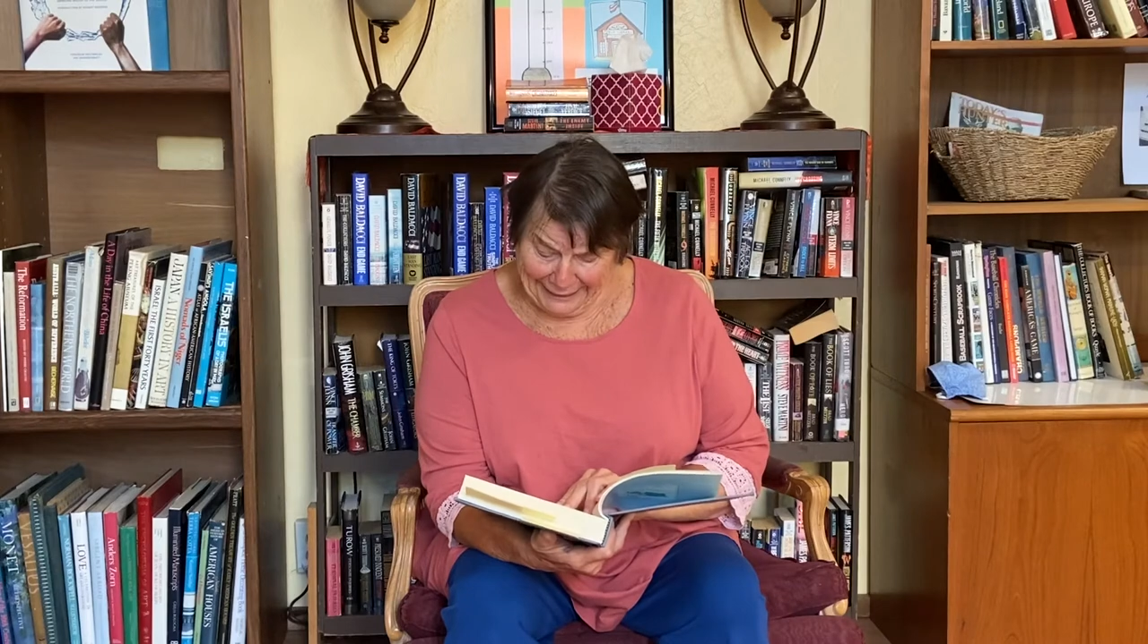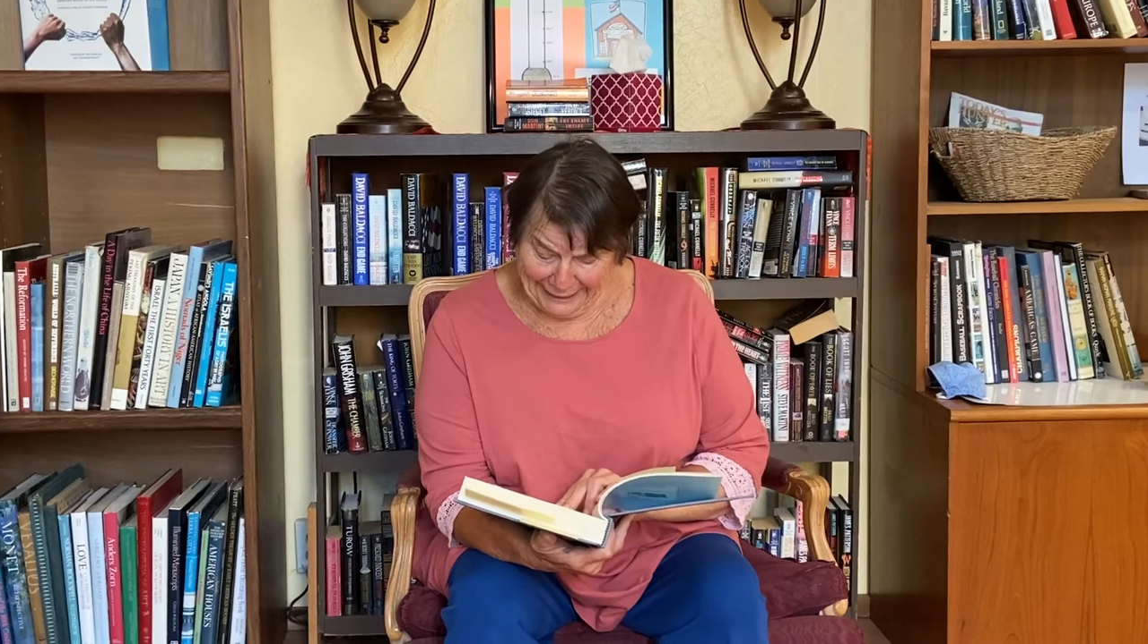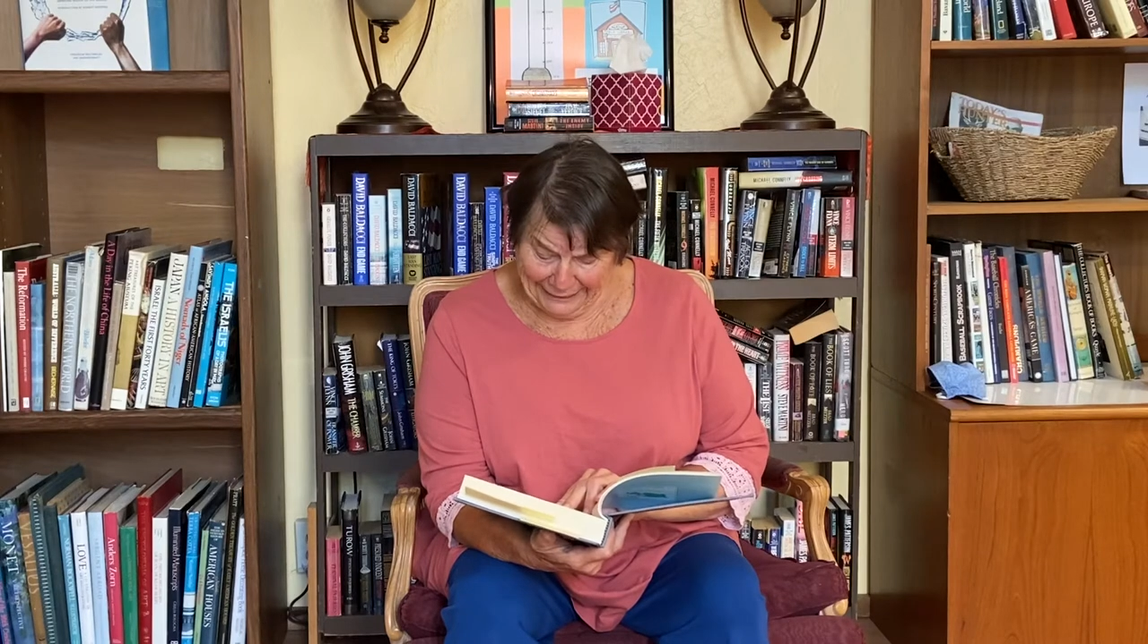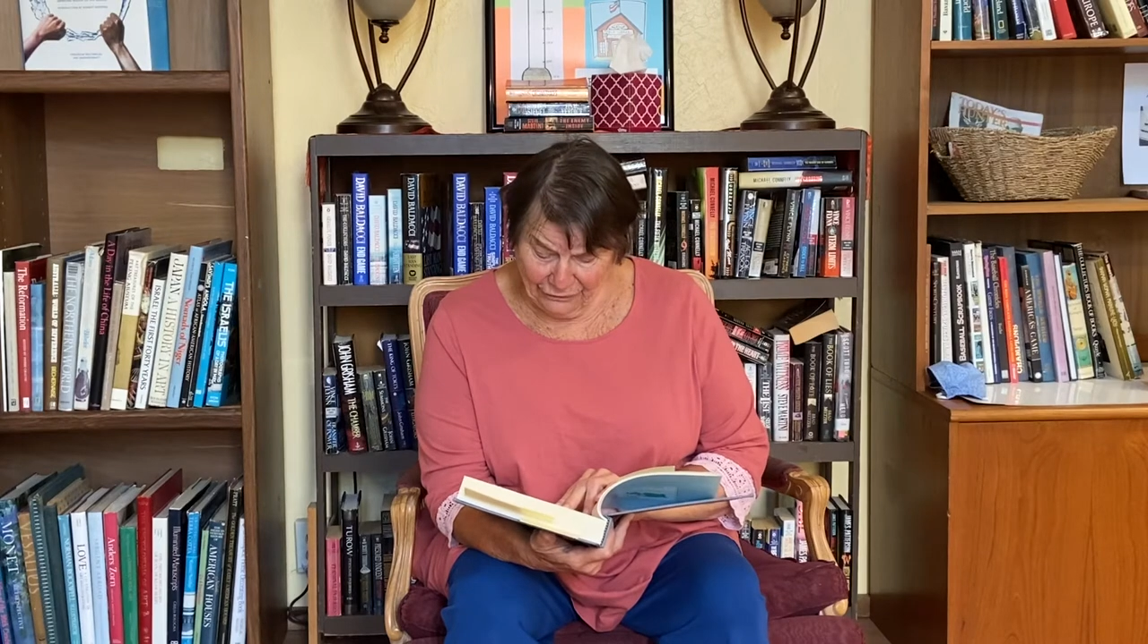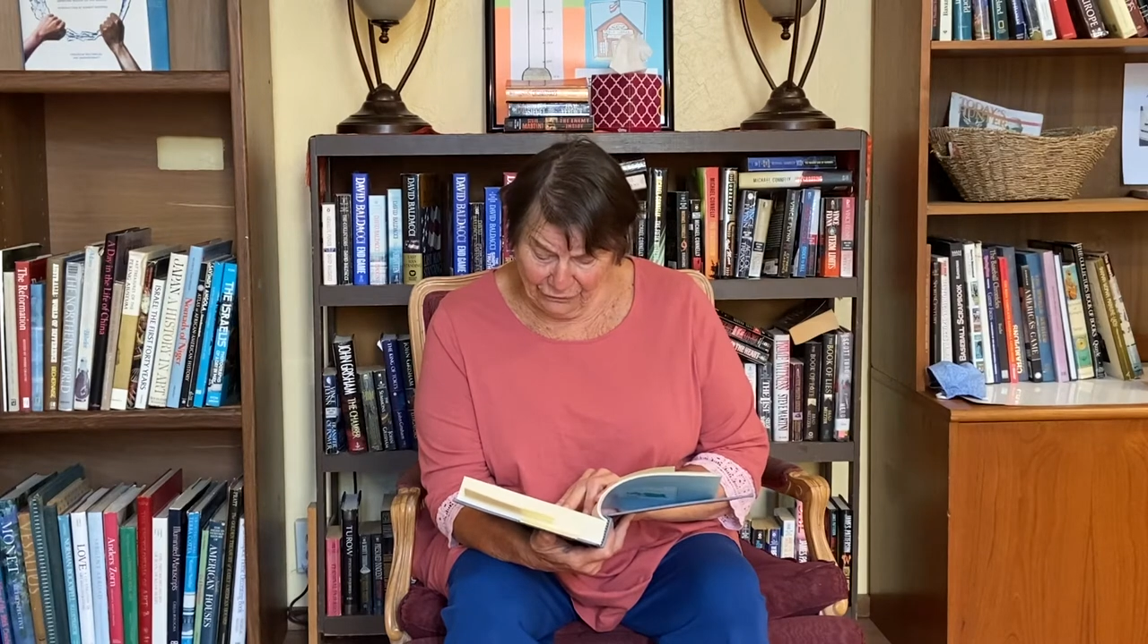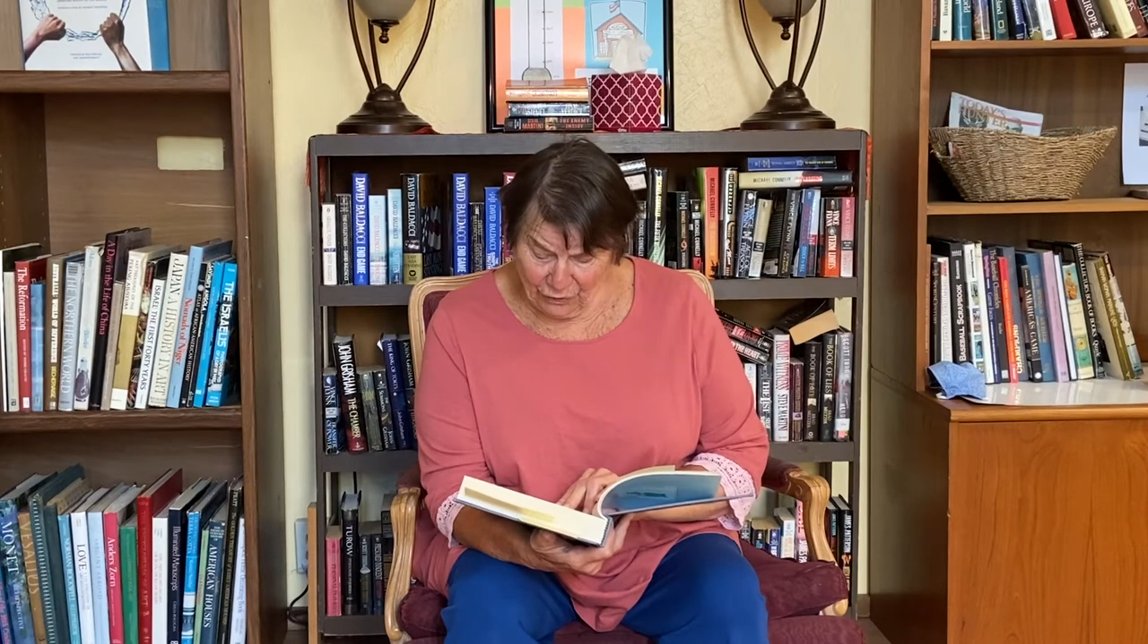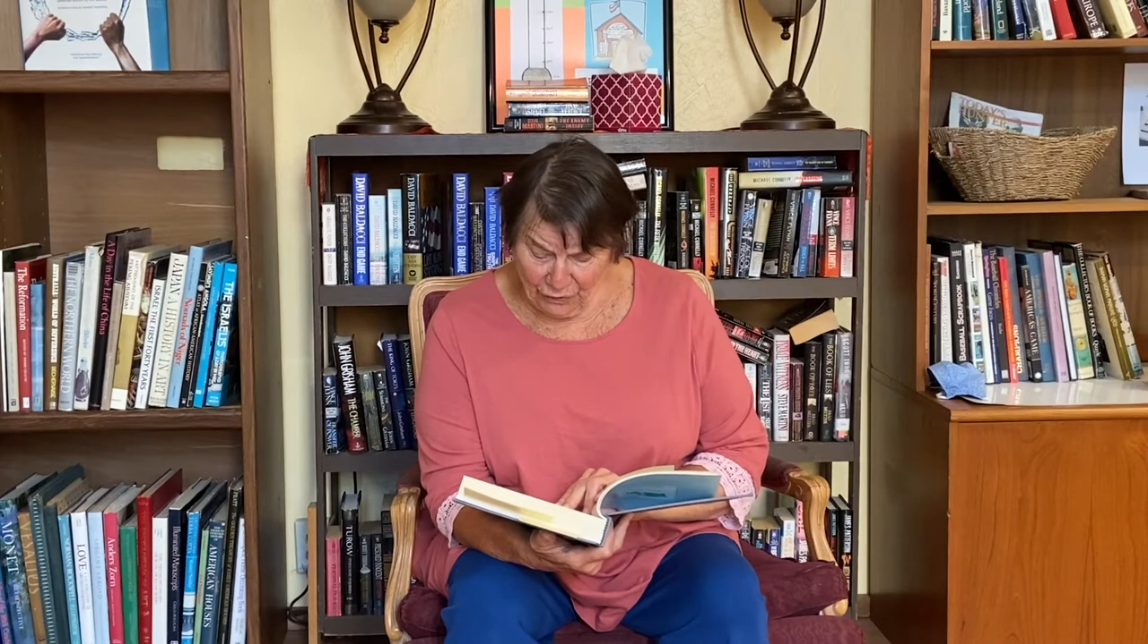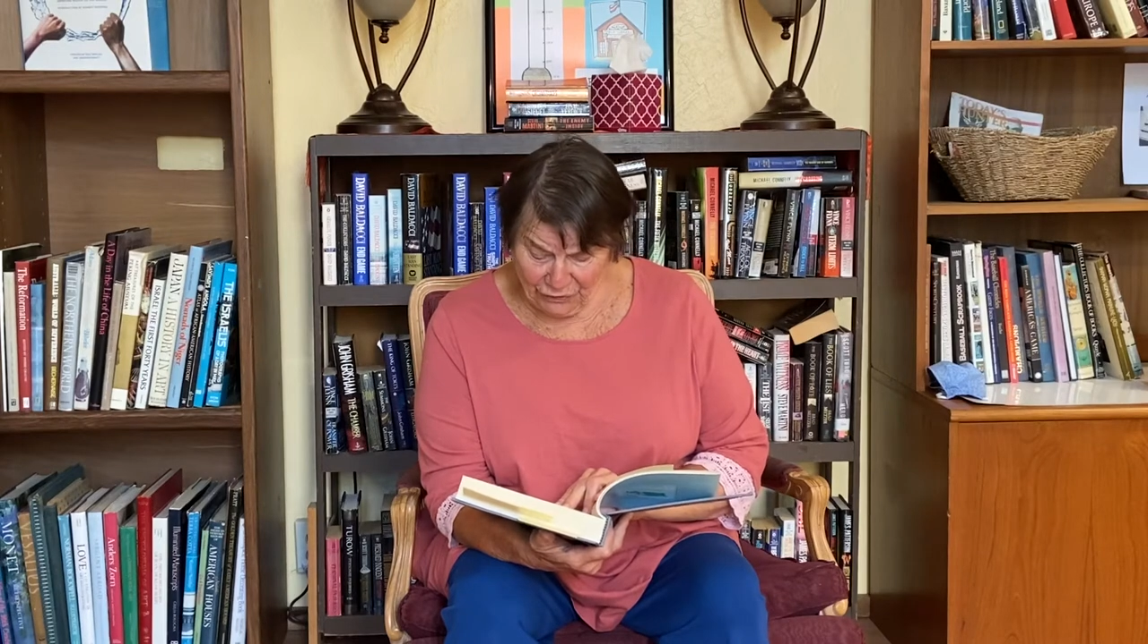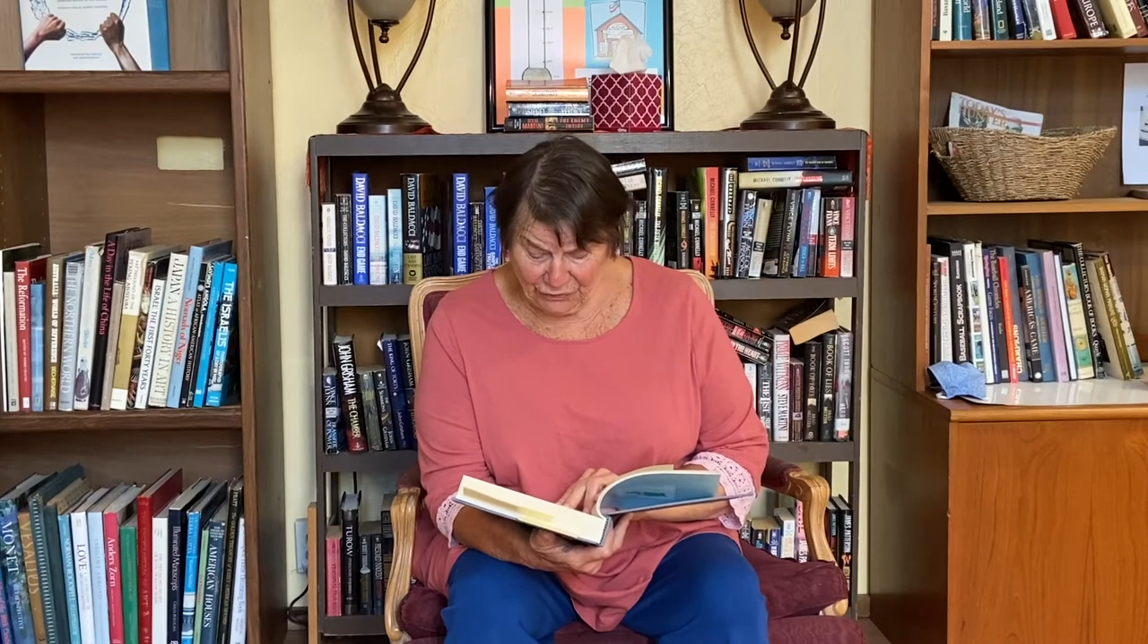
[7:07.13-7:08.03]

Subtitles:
and of course